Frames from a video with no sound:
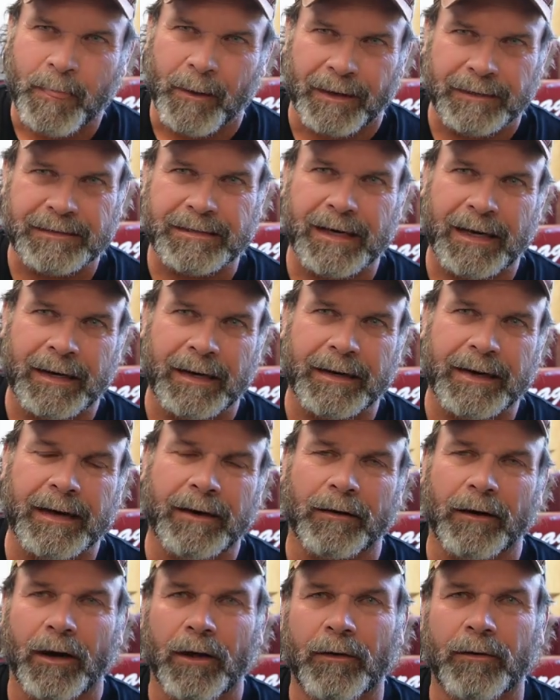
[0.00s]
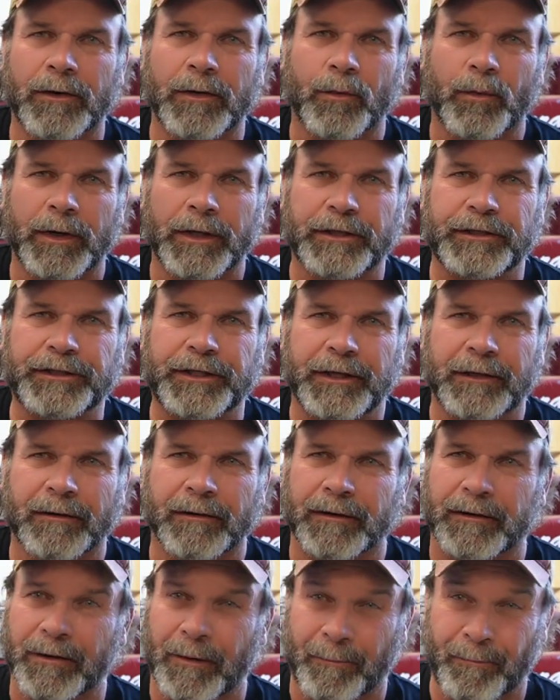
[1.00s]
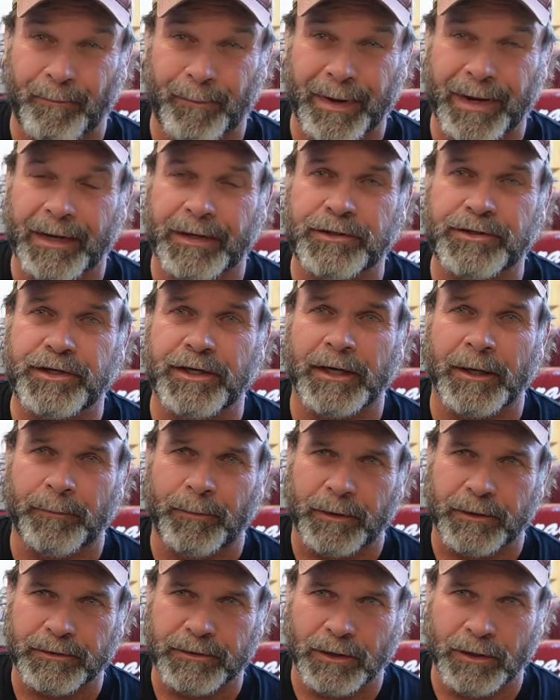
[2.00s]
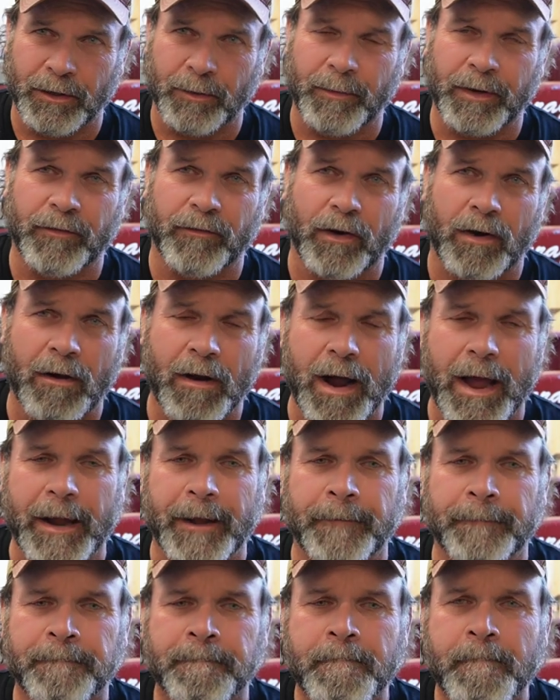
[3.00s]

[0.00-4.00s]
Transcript: It's kind of down low in the windshield. There's a big chip, and there's a little bit of a crack.